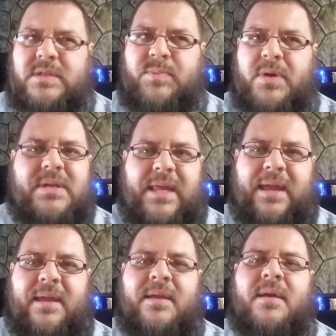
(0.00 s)
words
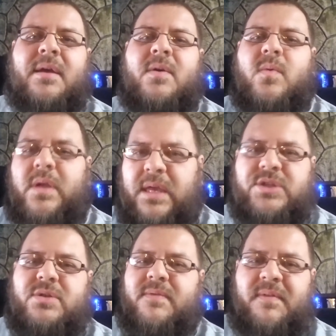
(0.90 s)
per day
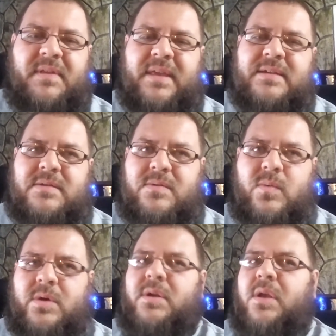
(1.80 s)
will get you the
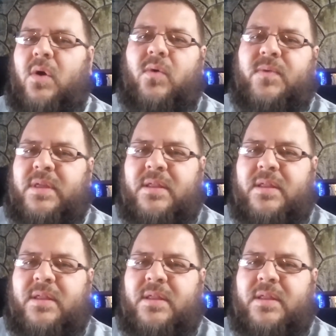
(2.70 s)
50,000 word